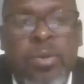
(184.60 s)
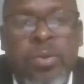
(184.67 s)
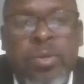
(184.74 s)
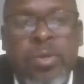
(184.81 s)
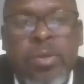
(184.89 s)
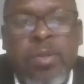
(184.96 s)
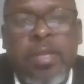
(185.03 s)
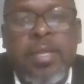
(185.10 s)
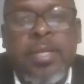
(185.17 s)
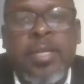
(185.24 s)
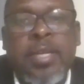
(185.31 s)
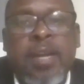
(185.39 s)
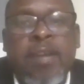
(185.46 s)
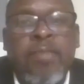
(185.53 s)
You know
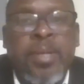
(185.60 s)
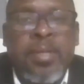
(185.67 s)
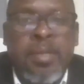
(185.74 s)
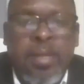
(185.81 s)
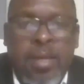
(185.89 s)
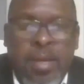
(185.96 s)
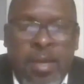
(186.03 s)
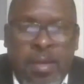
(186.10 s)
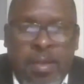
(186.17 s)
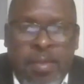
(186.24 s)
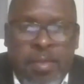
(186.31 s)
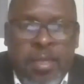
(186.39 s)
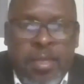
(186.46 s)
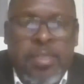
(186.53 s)
that in government,
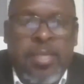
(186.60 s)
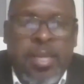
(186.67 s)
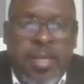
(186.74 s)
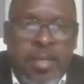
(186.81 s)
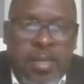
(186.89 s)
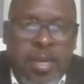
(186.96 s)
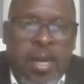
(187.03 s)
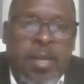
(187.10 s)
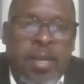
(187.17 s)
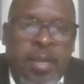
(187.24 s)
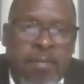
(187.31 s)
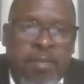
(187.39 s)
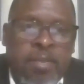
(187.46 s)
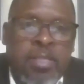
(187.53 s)
things get
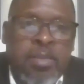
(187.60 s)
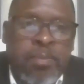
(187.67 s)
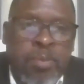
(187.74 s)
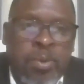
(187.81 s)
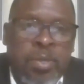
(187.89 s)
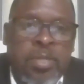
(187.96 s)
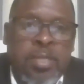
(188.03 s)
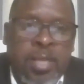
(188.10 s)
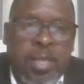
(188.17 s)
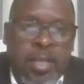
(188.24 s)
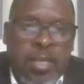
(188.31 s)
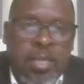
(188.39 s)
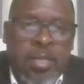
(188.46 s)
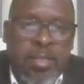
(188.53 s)
done if there's a
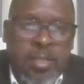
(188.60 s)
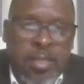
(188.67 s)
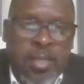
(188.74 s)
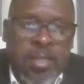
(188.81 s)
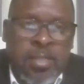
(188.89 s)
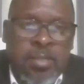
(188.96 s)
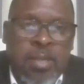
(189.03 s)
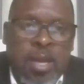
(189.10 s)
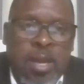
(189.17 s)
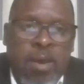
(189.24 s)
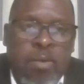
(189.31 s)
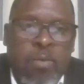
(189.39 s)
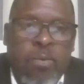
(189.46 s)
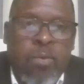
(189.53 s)
policy that clearly states
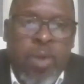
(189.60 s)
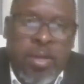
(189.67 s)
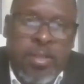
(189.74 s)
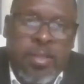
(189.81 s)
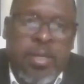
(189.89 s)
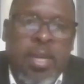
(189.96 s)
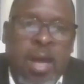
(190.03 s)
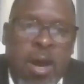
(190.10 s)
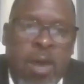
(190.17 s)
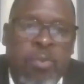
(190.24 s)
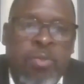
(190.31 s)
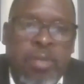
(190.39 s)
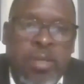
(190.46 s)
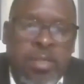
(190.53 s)
hmm. what and
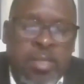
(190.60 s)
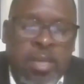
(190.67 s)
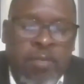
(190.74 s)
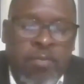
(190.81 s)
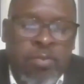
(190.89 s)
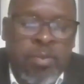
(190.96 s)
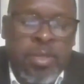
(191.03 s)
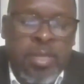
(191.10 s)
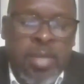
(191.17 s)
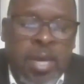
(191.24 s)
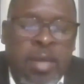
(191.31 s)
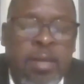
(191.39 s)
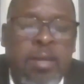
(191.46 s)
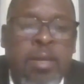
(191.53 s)
how things have to
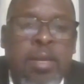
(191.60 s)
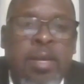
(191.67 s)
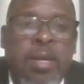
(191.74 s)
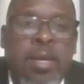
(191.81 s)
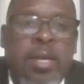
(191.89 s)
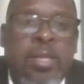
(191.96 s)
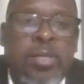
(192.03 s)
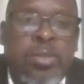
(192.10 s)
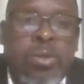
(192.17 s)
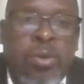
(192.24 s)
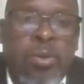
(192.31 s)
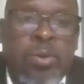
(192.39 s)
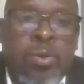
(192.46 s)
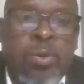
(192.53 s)
be done.
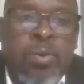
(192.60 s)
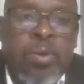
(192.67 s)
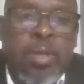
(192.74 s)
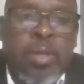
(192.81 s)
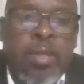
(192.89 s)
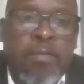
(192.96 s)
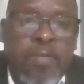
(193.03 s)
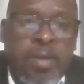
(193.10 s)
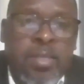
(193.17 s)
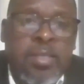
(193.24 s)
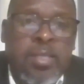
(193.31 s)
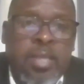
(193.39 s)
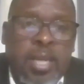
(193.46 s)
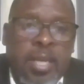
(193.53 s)
So the
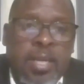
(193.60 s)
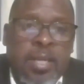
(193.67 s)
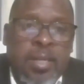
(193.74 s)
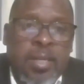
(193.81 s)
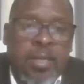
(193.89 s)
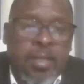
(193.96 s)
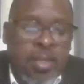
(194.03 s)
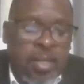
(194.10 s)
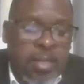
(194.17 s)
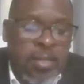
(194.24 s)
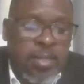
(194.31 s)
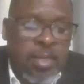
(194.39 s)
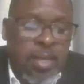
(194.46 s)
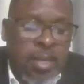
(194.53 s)
first area
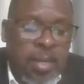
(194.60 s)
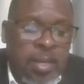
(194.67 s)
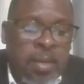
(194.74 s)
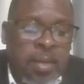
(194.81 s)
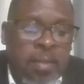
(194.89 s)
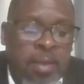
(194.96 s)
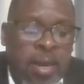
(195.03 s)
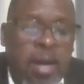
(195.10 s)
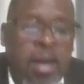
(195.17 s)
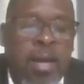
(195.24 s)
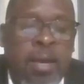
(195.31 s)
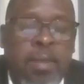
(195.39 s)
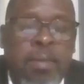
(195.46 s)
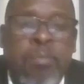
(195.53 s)
that uh,
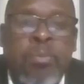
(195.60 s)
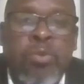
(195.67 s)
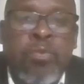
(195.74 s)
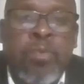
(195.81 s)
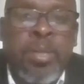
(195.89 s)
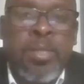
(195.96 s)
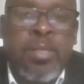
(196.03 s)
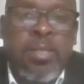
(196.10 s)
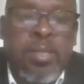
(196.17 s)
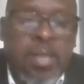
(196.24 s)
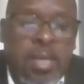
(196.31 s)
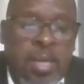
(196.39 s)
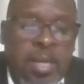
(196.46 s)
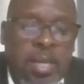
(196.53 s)
there are
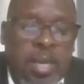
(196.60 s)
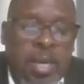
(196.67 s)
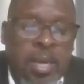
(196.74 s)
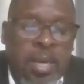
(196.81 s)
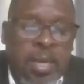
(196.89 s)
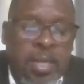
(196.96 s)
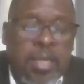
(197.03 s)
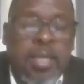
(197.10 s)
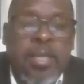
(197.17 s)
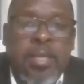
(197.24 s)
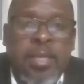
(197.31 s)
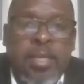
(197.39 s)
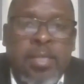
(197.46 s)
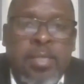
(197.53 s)
improvements uh,
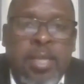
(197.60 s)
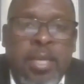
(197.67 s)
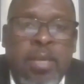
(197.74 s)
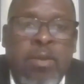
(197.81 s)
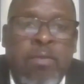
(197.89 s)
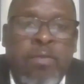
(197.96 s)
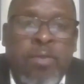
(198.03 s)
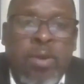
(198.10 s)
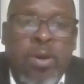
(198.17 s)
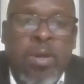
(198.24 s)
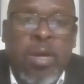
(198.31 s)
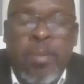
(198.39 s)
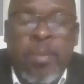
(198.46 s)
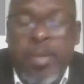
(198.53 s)
in is the area
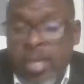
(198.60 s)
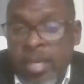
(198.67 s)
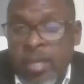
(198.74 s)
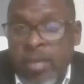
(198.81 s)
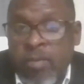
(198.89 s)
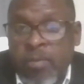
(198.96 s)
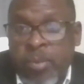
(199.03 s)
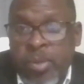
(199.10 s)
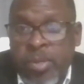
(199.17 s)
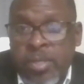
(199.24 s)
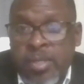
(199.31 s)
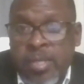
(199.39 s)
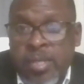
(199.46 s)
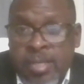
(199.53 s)
of I mean area of
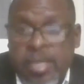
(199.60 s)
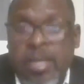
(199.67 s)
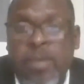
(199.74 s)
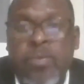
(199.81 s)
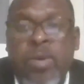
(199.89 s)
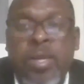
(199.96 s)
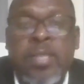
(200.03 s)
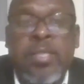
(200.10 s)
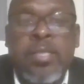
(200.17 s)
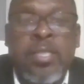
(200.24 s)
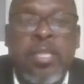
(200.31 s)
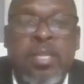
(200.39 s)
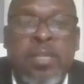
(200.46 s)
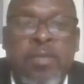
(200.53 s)
policy. The second one
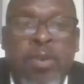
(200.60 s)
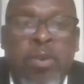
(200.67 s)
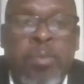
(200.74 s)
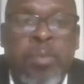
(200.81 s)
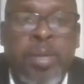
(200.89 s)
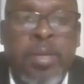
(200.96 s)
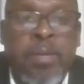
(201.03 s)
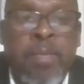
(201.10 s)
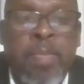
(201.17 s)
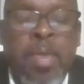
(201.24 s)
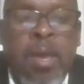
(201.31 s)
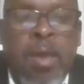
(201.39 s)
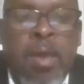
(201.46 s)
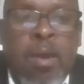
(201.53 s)
is teacher development.
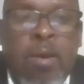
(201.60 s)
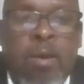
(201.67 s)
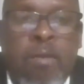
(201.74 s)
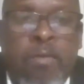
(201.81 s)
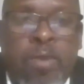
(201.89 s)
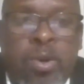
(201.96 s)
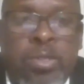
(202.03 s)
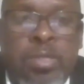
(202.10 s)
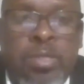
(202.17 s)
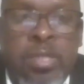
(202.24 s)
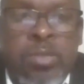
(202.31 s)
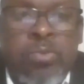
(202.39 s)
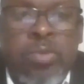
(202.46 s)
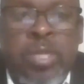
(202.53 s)
Of
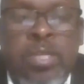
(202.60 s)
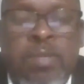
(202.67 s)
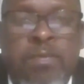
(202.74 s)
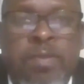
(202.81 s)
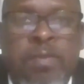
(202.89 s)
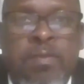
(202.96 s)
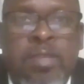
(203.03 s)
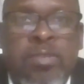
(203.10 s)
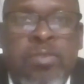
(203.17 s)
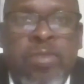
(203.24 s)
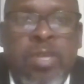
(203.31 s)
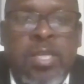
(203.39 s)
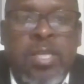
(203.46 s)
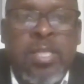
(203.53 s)
course, the
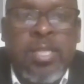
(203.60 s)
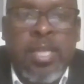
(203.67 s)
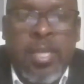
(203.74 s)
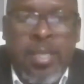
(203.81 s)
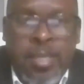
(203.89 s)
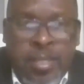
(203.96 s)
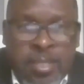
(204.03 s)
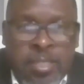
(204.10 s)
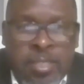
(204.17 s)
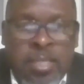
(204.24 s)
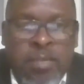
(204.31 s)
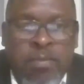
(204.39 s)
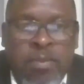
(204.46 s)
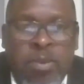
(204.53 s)
2015 strategy had a
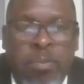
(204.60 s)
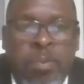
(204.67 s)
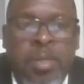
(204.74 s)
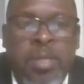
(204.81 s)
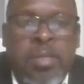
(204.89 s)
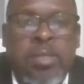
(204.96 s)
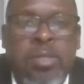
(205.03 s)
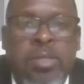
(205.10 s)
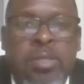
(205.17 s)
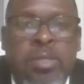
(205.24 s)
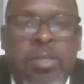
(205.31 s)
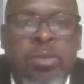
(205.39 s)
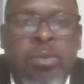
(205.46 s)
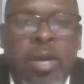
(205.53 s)
teacher
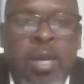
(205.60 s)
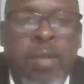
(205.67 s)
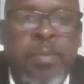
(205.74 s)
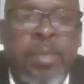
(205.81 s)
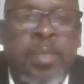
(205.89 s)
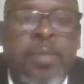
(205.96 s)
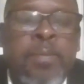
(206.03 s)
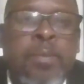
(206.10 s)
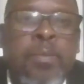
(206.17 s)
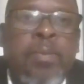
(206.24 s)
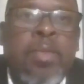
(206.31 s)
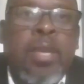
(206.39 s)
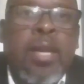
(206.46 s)
development you know element.